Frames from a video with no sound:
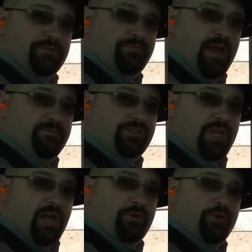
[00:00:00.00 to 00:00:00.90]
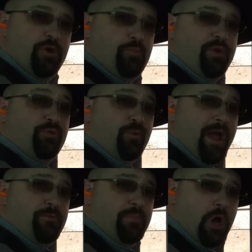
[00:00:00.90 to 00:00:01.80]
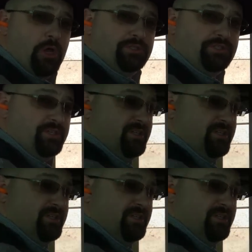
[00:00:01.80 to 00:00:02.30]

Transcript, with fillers: a five shot group with round balls.